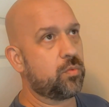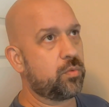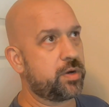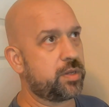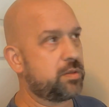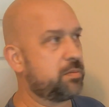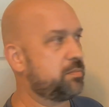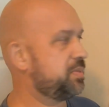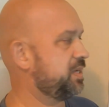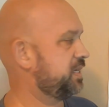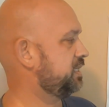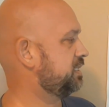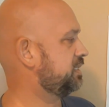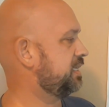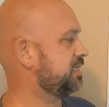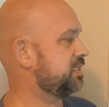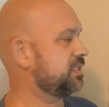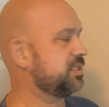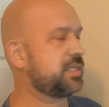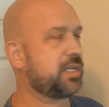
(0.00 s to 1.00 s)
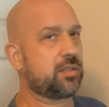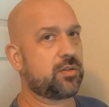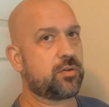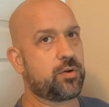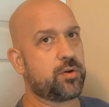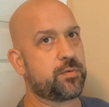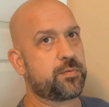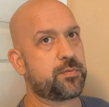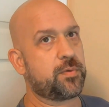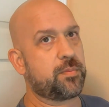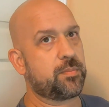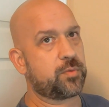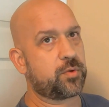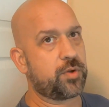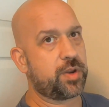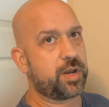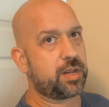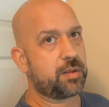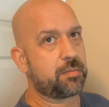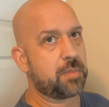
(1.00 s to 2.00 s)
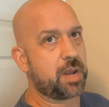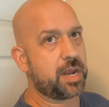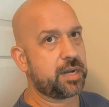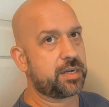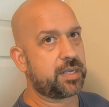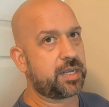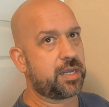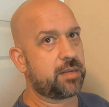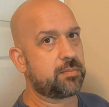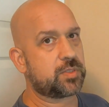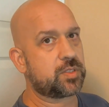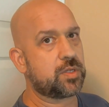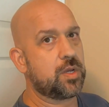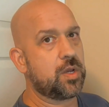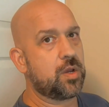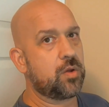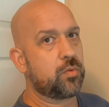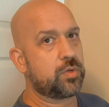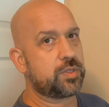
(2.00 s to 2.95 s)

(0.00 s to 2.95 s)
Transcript: one of the biggest lessons I learned from creating mind games